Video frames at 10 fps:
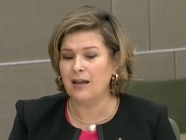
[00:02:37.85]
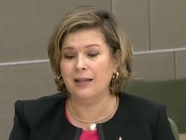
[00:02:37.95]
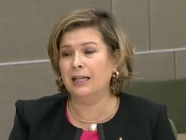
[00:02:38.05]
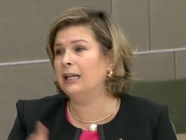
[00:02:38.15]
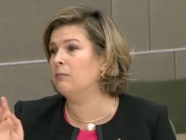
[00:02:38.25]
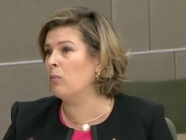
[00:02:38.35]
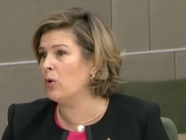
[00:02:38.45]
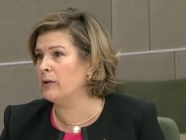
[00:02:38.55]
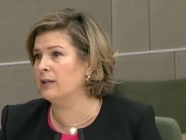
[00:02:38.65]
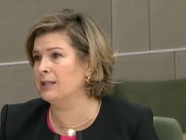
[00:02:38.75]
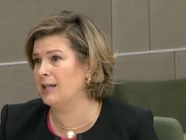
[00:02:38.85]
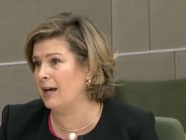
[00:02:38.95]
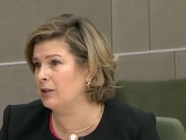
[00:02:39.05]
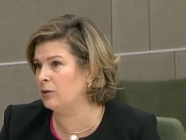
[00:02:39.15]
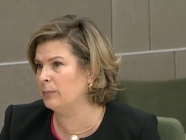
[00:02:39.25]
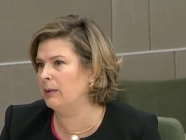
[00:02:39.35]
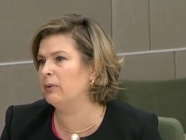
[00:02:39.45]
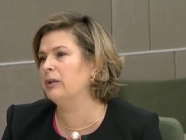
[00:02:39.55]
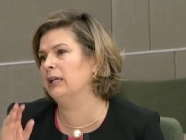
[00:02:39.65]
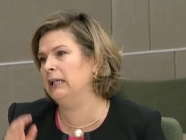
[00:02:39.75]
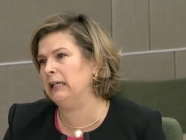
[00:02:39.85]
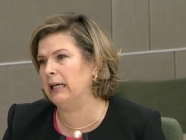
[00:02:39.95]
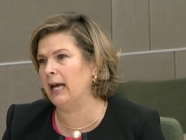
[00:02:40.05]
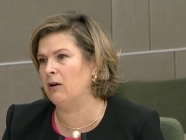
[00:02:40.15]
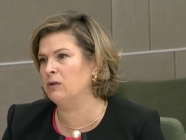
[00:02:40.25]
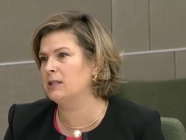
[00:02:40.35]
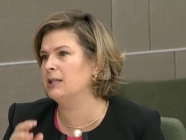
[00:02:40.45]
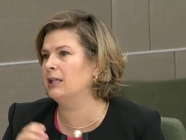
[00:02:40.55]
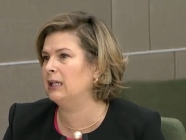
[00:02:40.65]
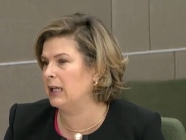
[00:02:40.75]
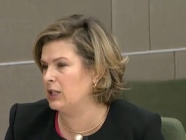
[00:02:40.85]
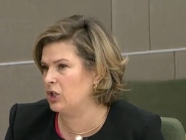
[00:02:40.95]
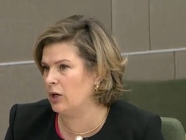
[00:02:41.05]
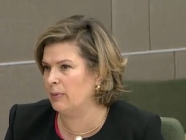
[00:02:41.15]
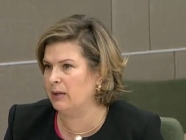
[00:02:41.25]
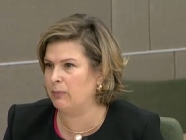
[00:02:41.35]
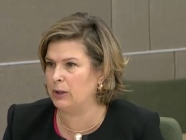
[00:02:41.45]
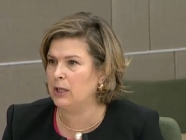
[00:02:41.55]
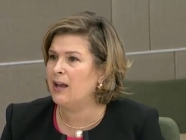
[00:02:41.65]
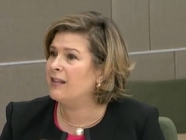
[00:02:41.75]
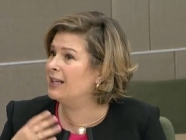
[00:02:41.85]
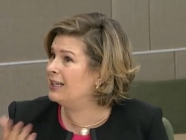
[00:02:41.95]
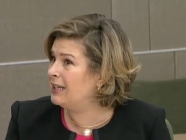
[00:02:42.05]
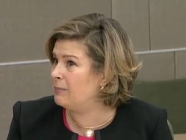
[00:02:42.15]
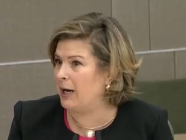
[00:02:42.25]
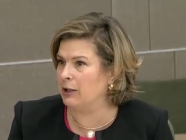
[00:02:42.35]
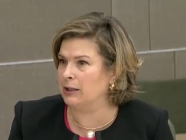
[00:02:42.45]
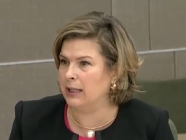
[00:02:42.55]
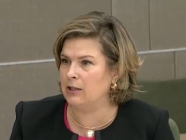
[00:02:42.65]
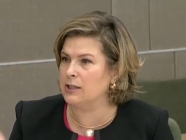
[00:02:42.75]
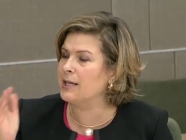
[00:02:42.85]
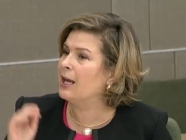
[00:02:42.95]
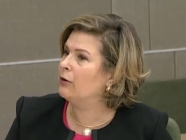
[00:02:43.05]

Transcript: they need more than the technical people, they need accountants, they need HR people, they need paralegals.